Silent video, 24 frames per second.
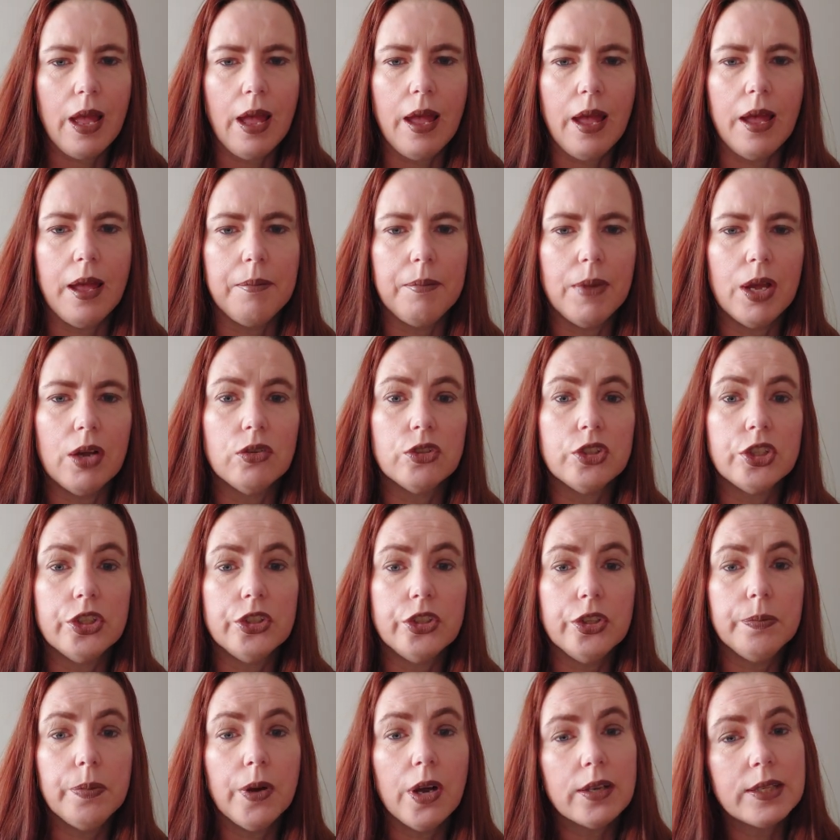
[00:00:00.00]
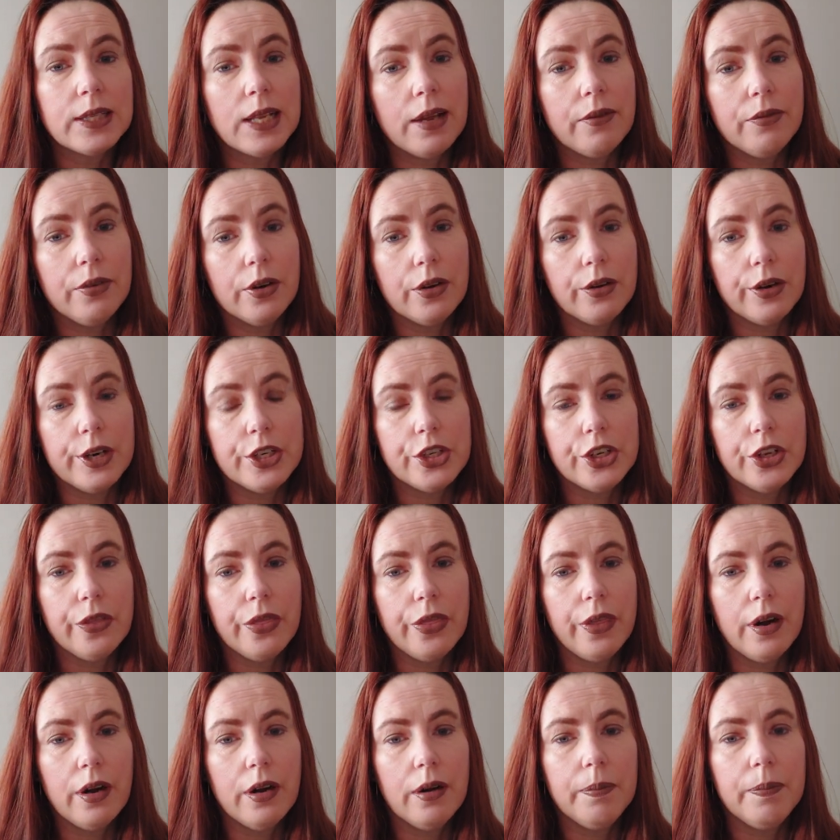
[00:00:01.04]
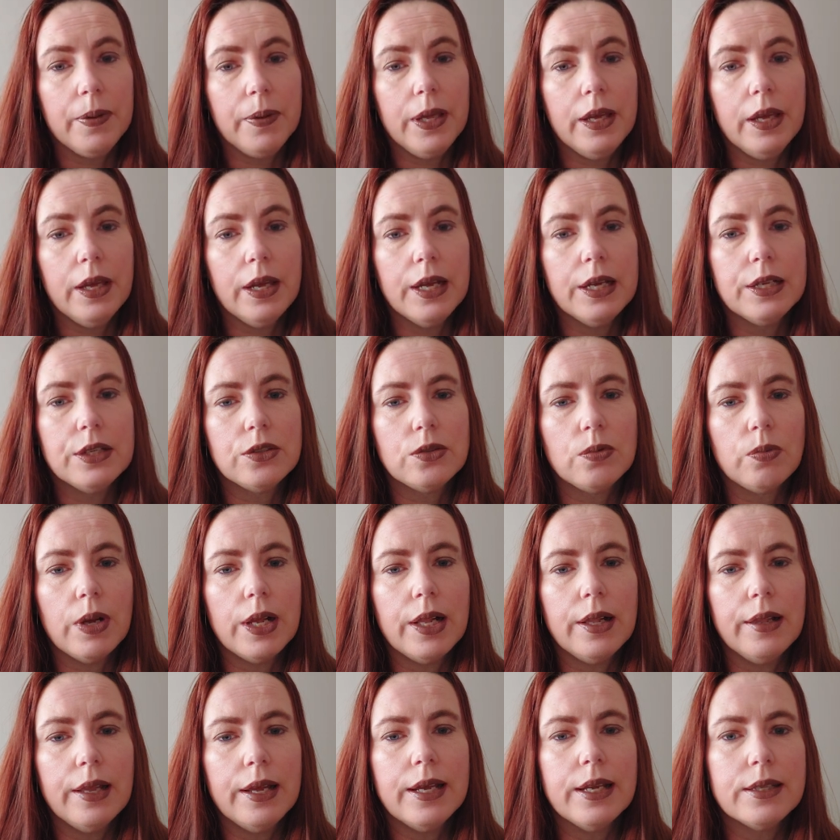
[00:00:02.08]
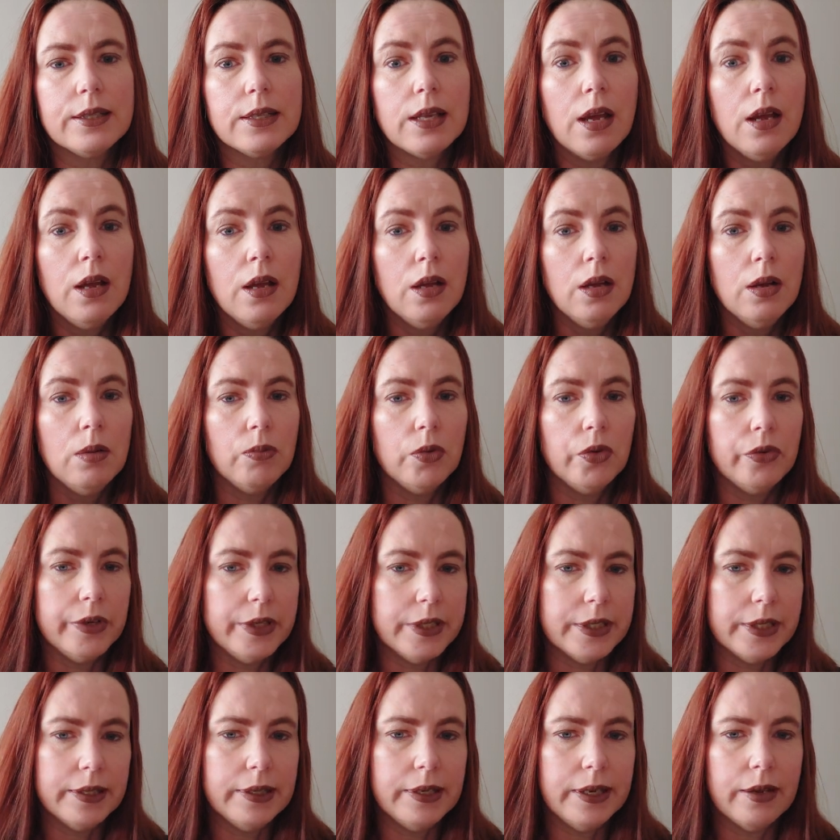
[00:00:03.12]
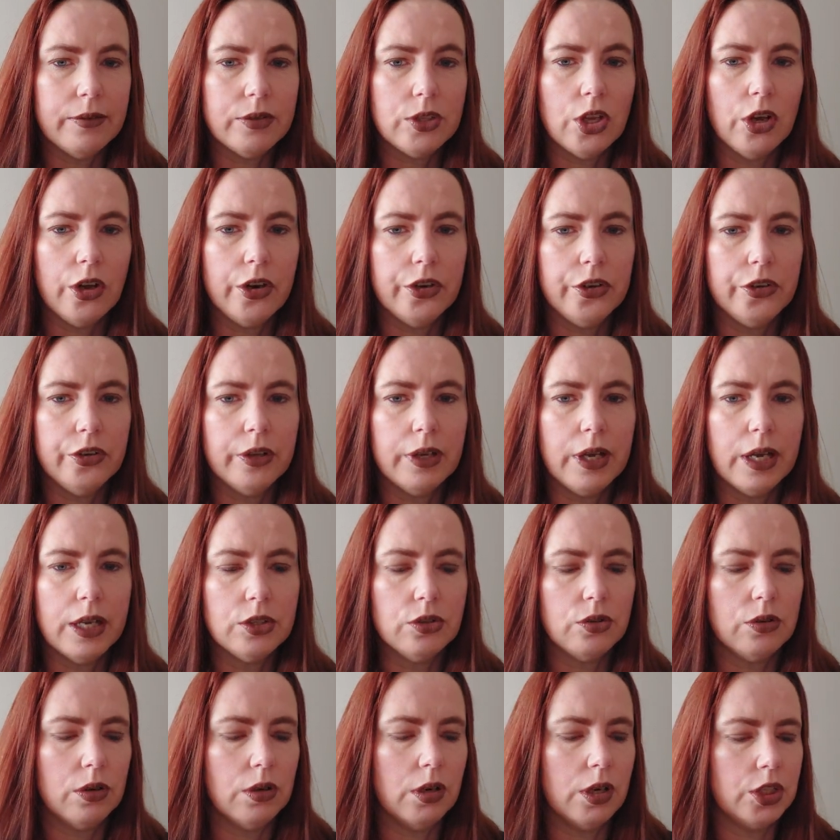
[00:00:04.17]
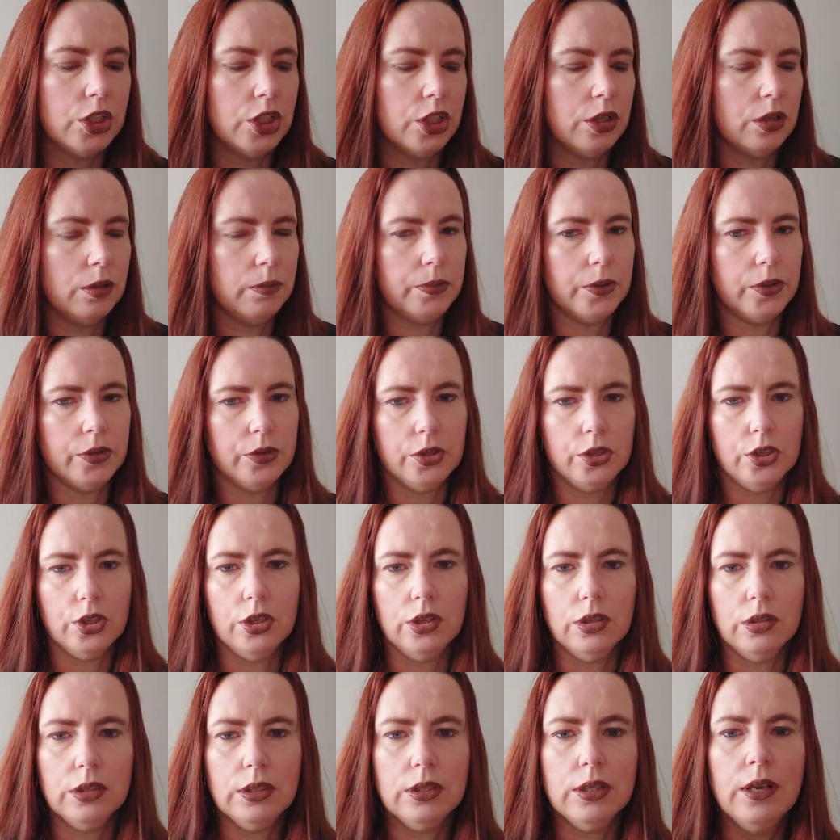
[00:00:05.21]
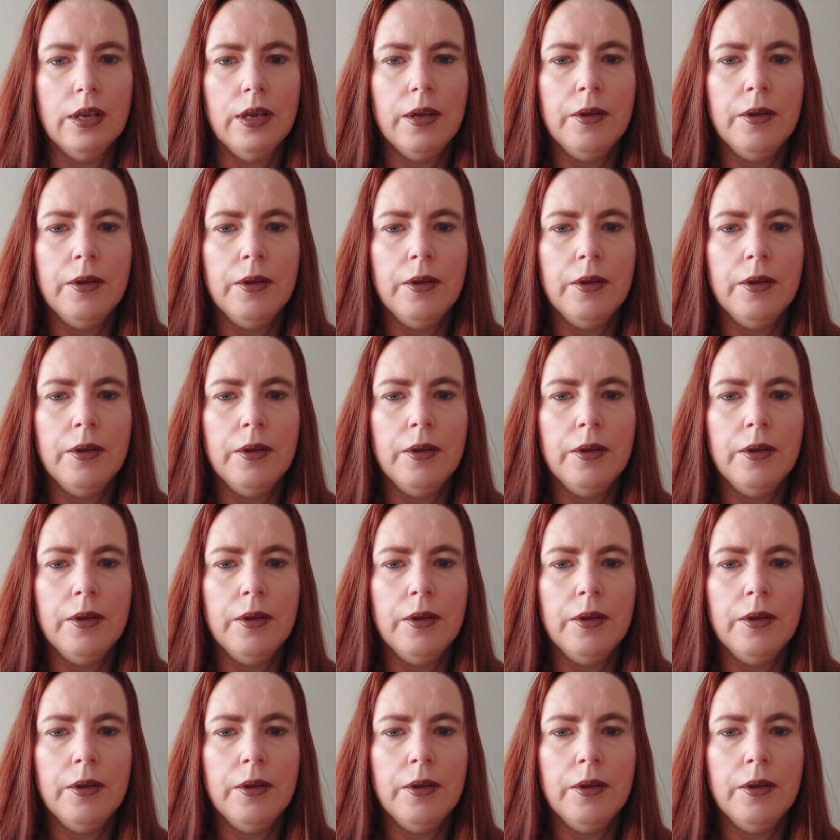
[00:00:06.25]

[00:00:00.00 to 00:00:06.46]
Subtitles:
I also do past life regression therapy, as well as more recently I've started doing astrological birth charts.